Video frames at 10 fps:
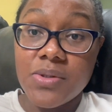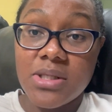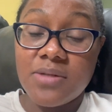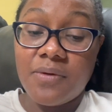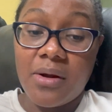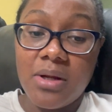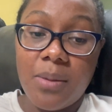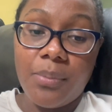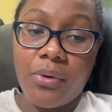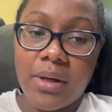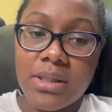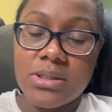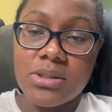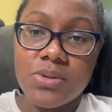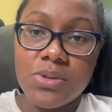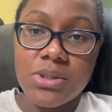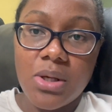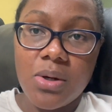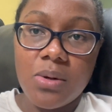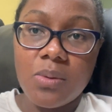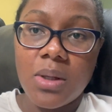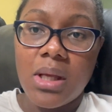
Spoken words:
It's very important to do so,